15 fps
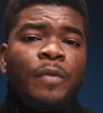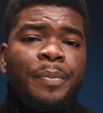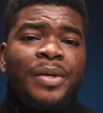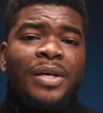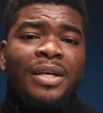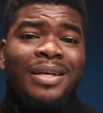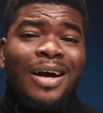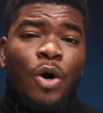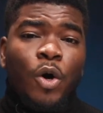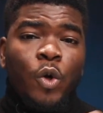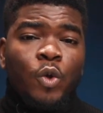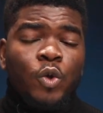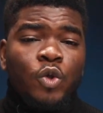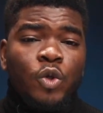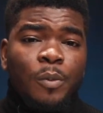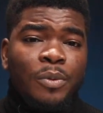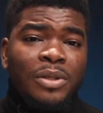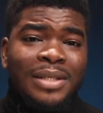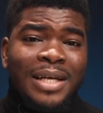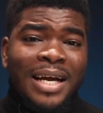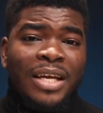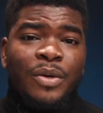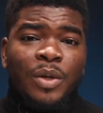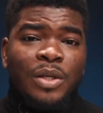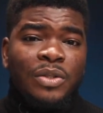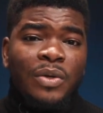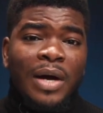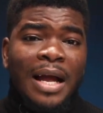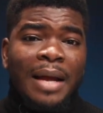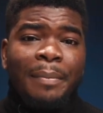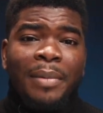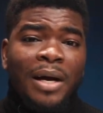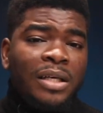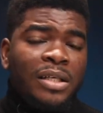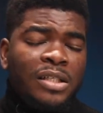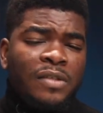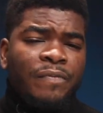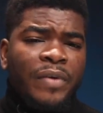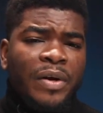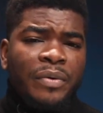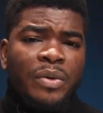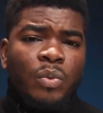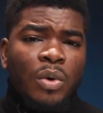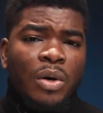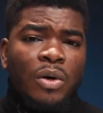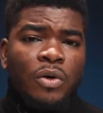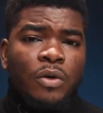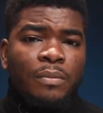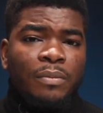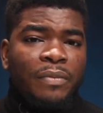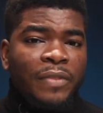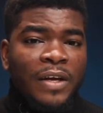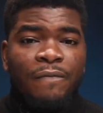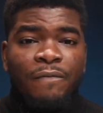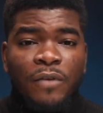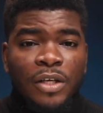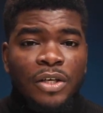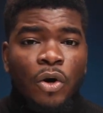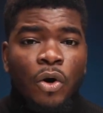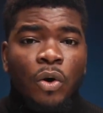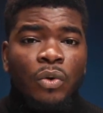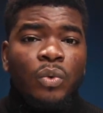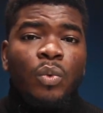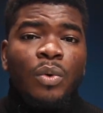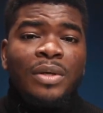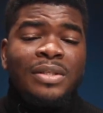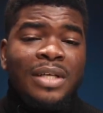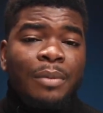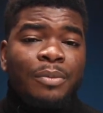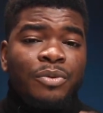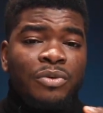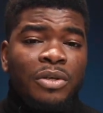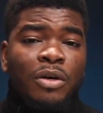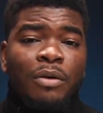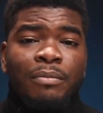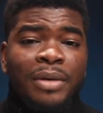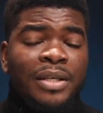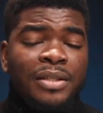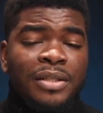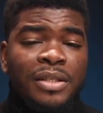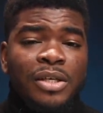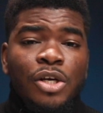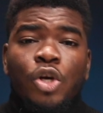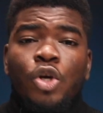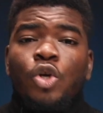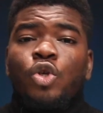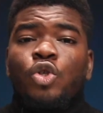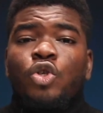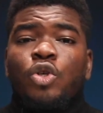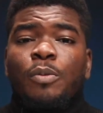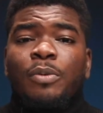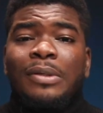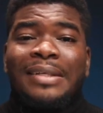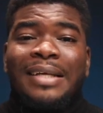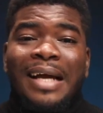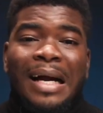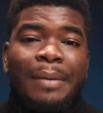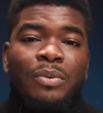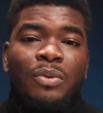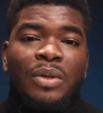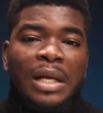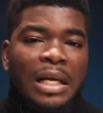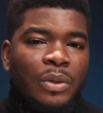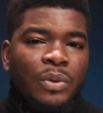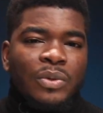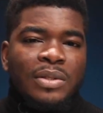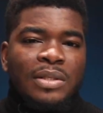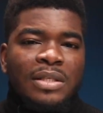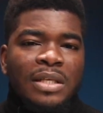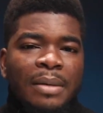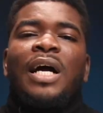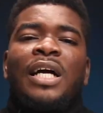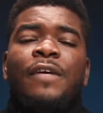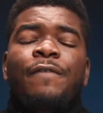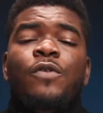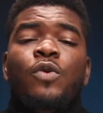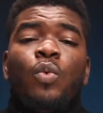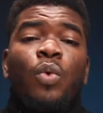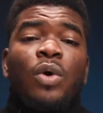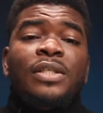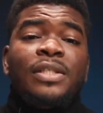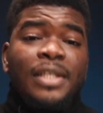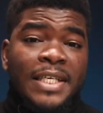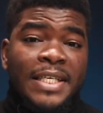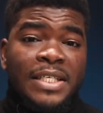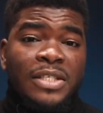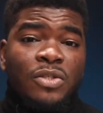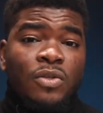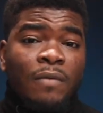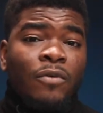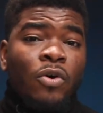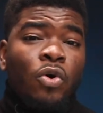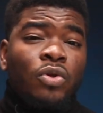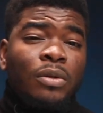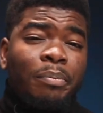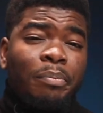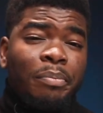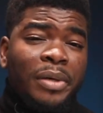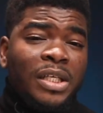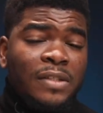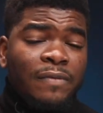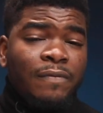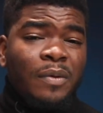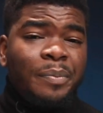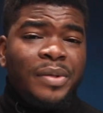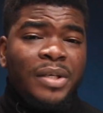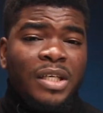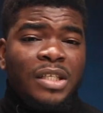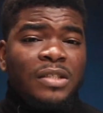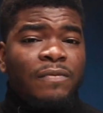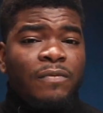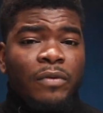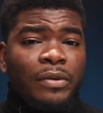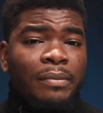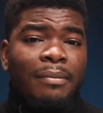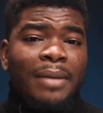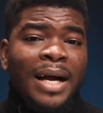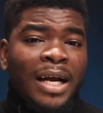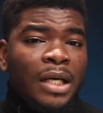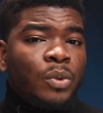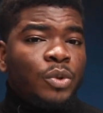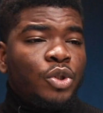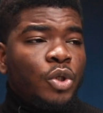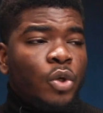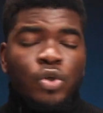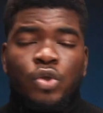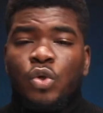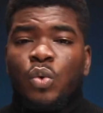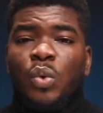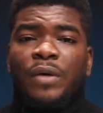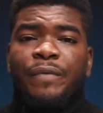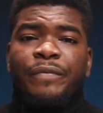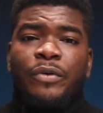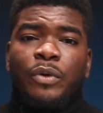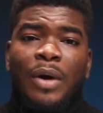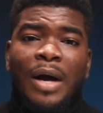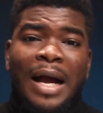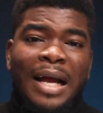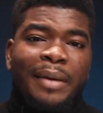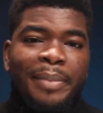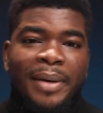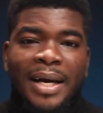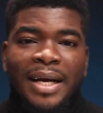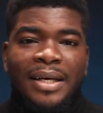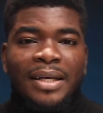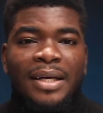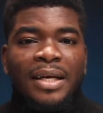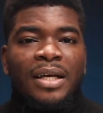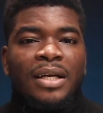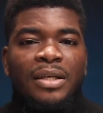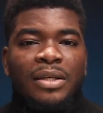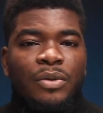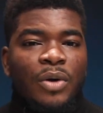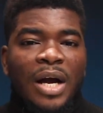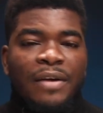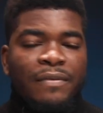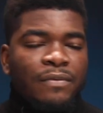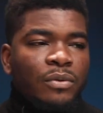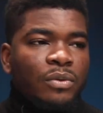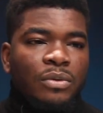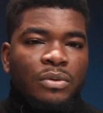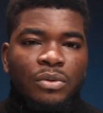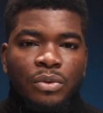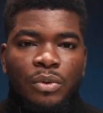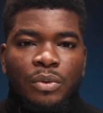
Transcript: VPN that also supports iOS or iPad is very welcome. Thankfully, all the ones I'll be recommending support the Apple ecosystem. And if you want a list of all the best VPNs for the Mac, which also work for your iPad, your iPhone, you